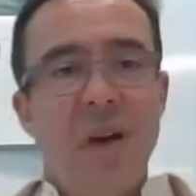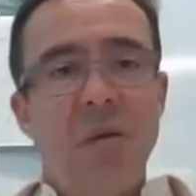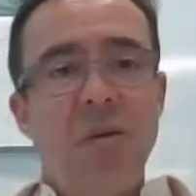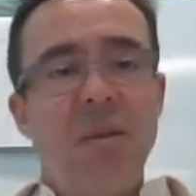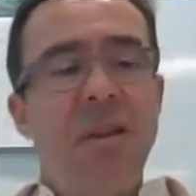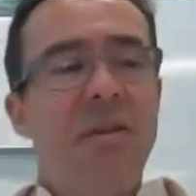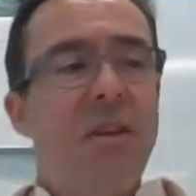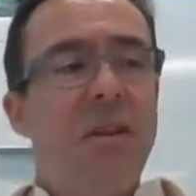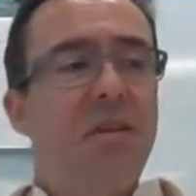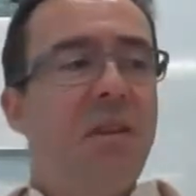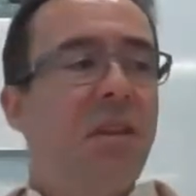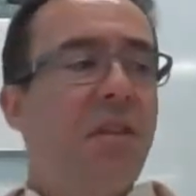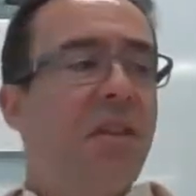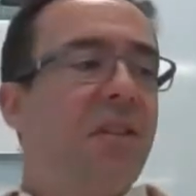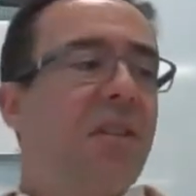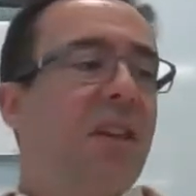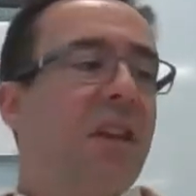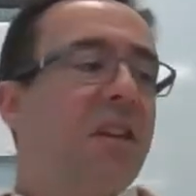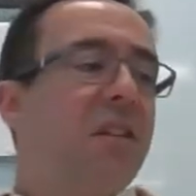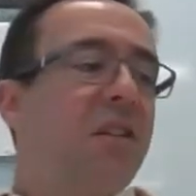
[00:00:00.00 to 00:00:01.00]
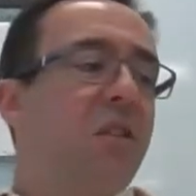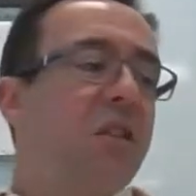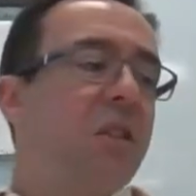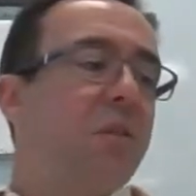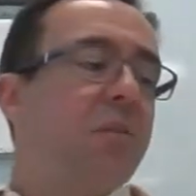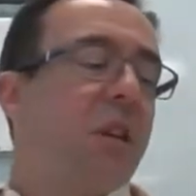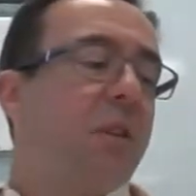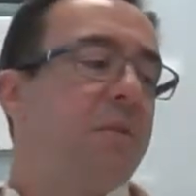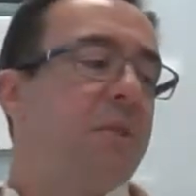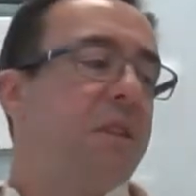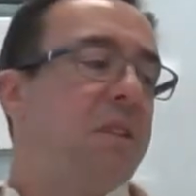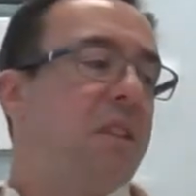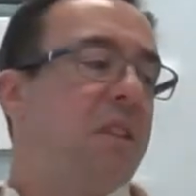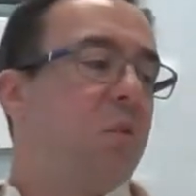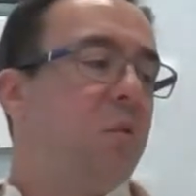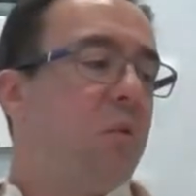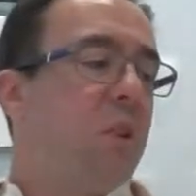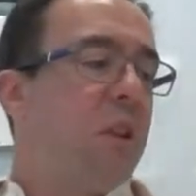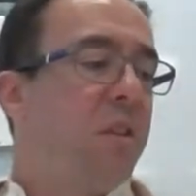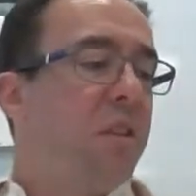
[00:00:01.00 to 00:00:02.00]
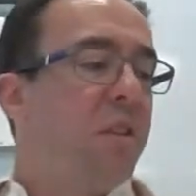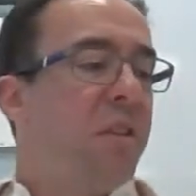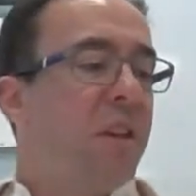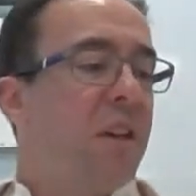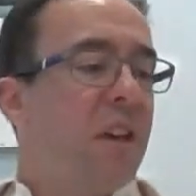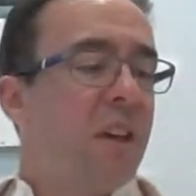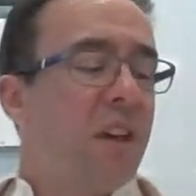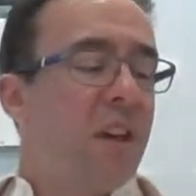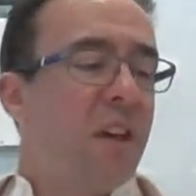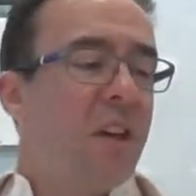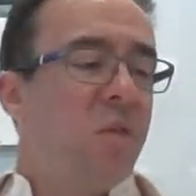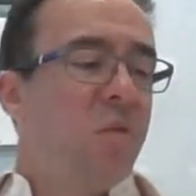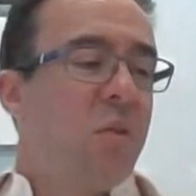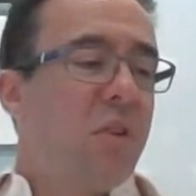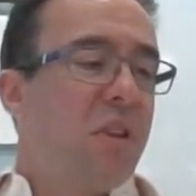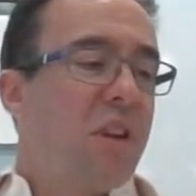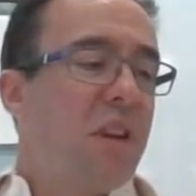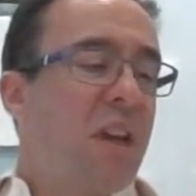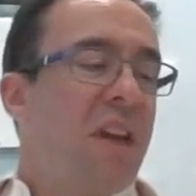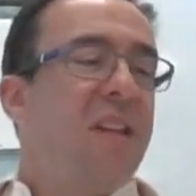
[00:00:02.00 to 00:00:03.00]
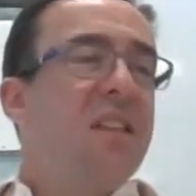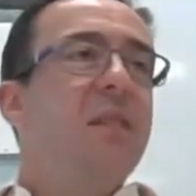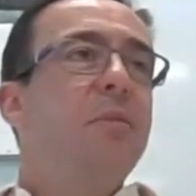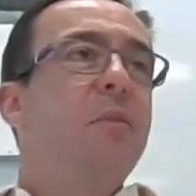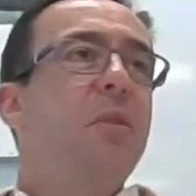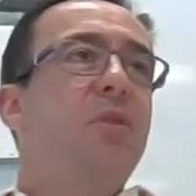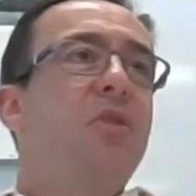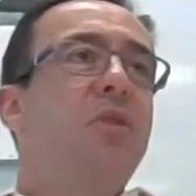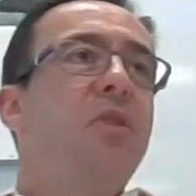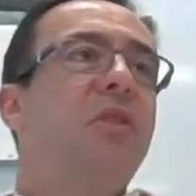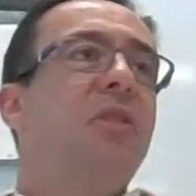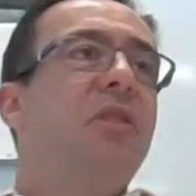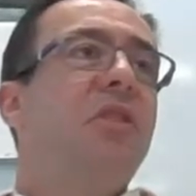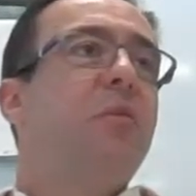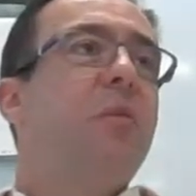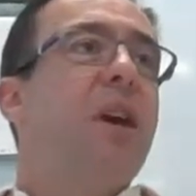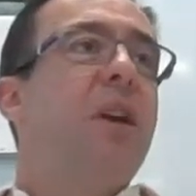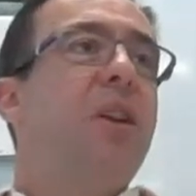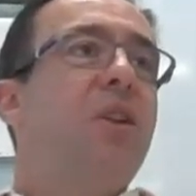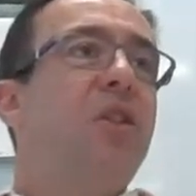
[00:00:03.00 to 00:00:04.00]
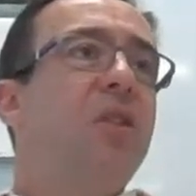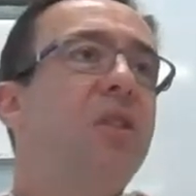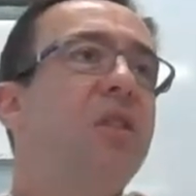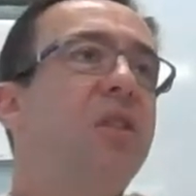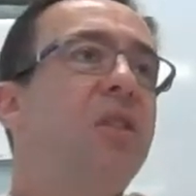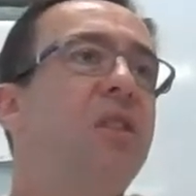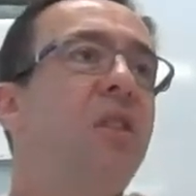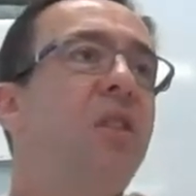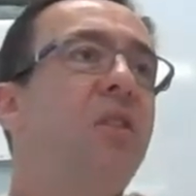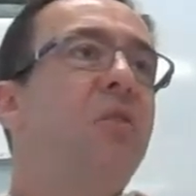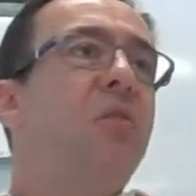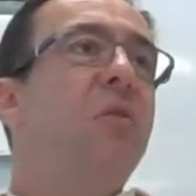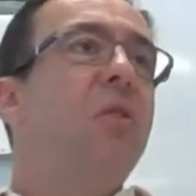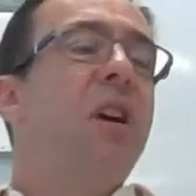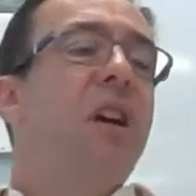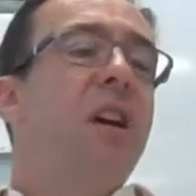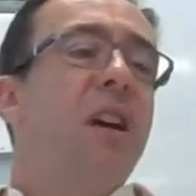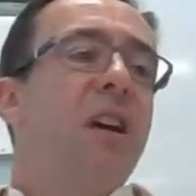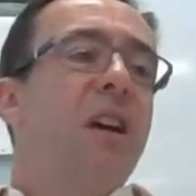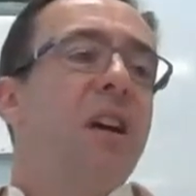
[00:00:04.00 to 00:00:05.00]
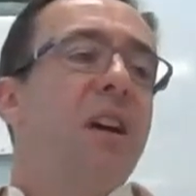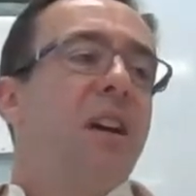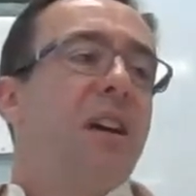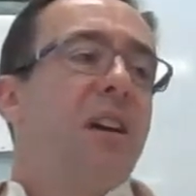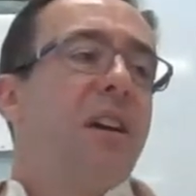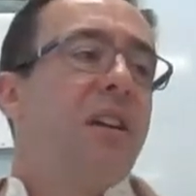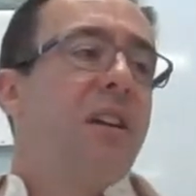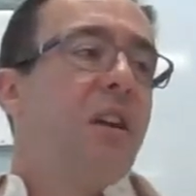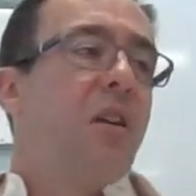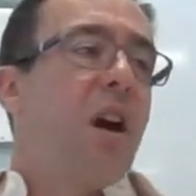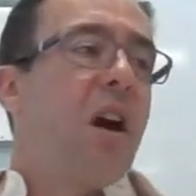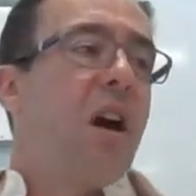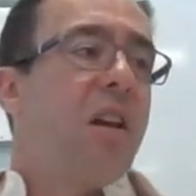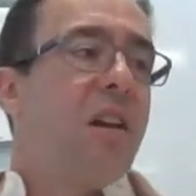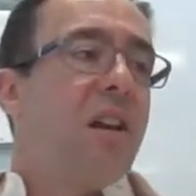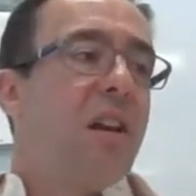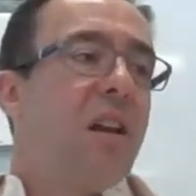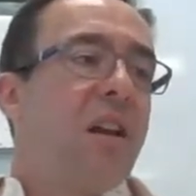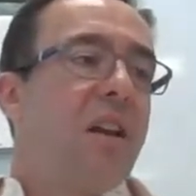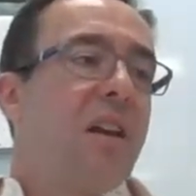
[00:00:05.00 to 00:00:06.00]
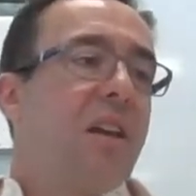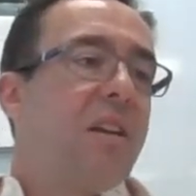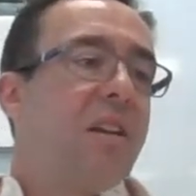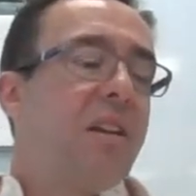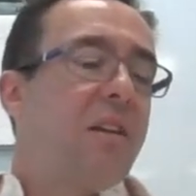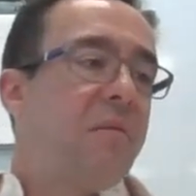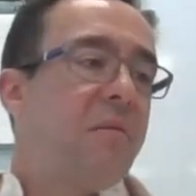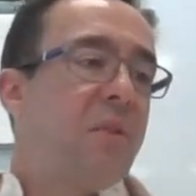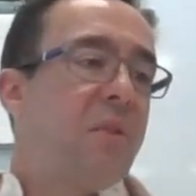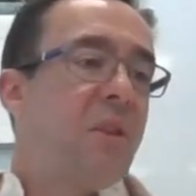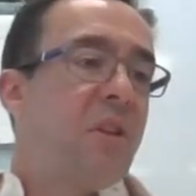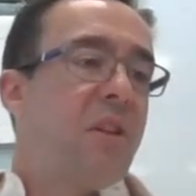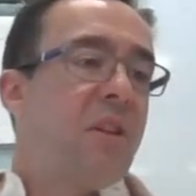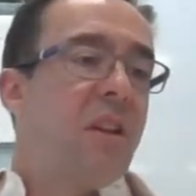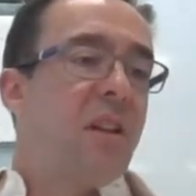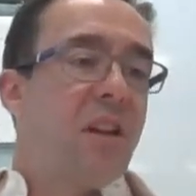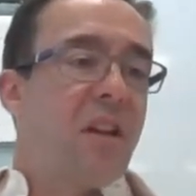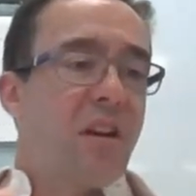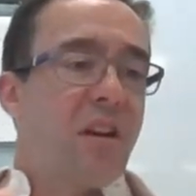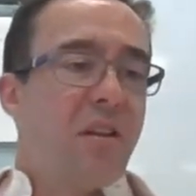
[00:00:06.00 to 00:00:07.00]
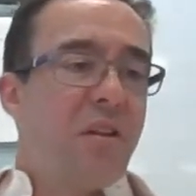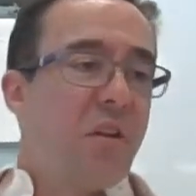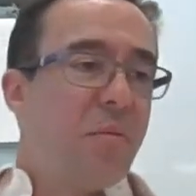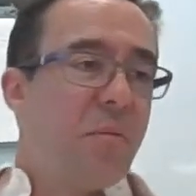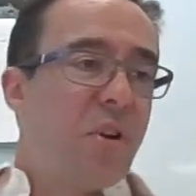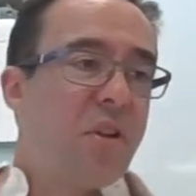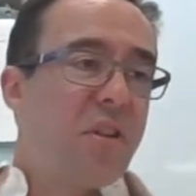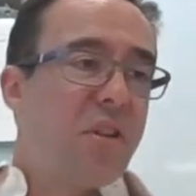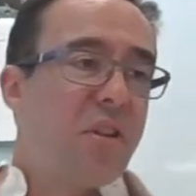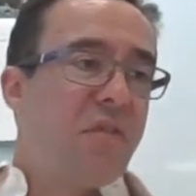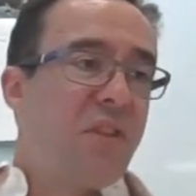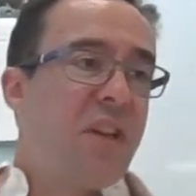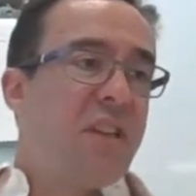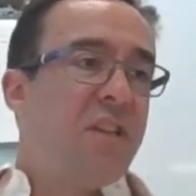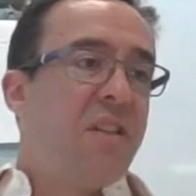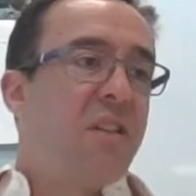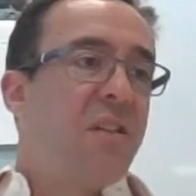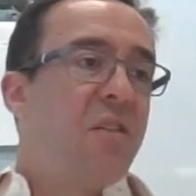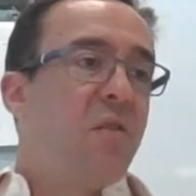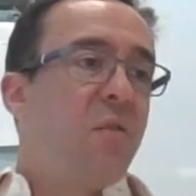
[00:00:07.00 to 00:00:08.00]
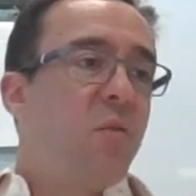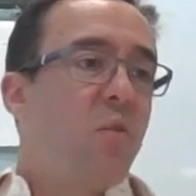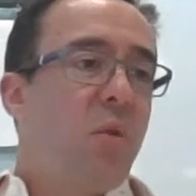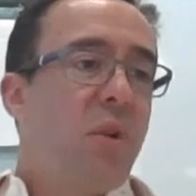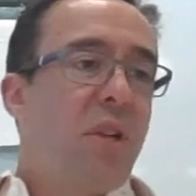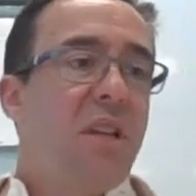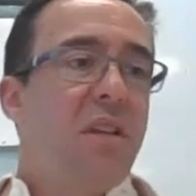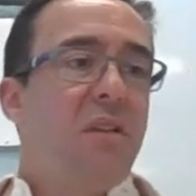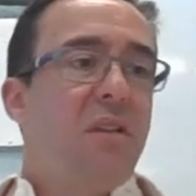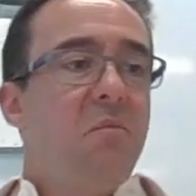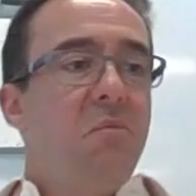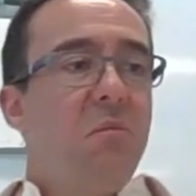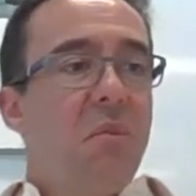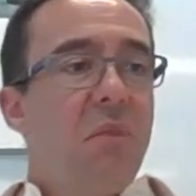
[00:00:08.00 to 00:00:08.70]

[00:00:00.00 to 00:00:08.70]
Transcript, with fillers: I mean, the, the other thing they can do sometimes is deal with with an asymmetry of information. So yeah, unlike certainly unlike third party investors, we